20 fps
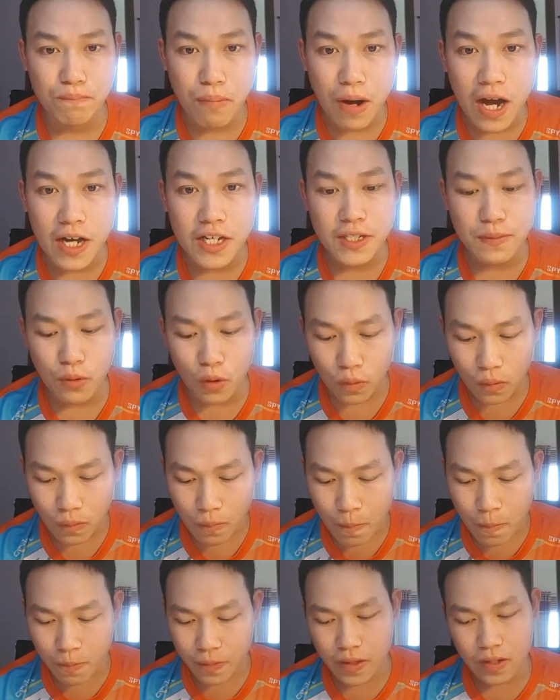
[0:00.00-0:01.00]

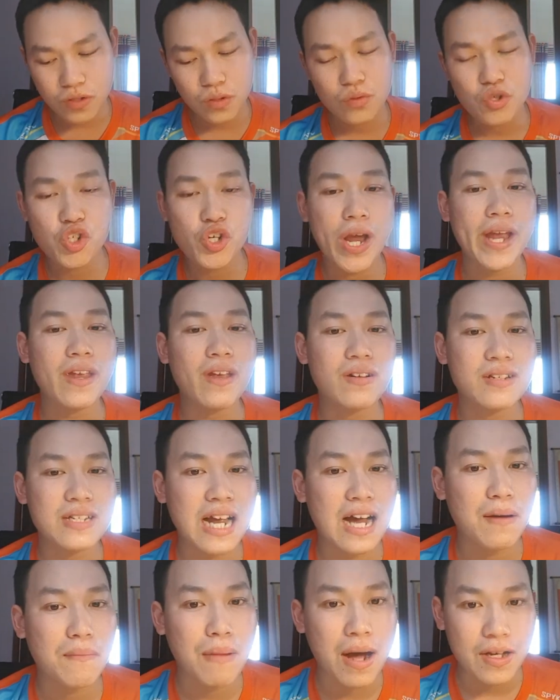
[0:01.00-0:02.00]
possible. This will train your
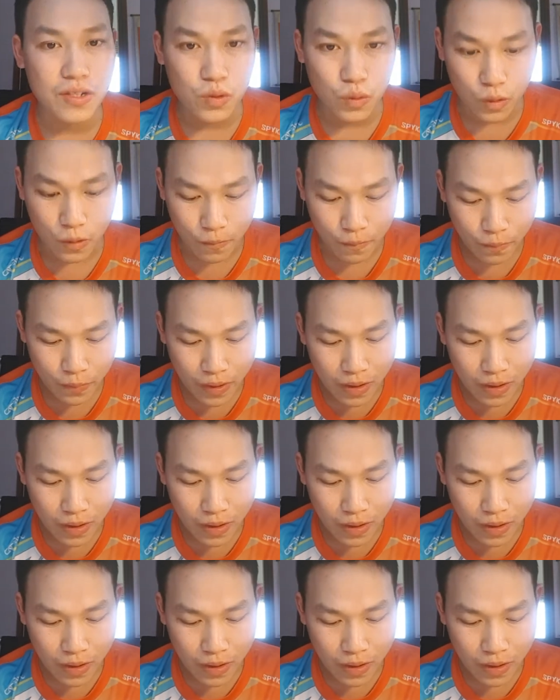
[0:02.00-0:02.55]
tongue muscle.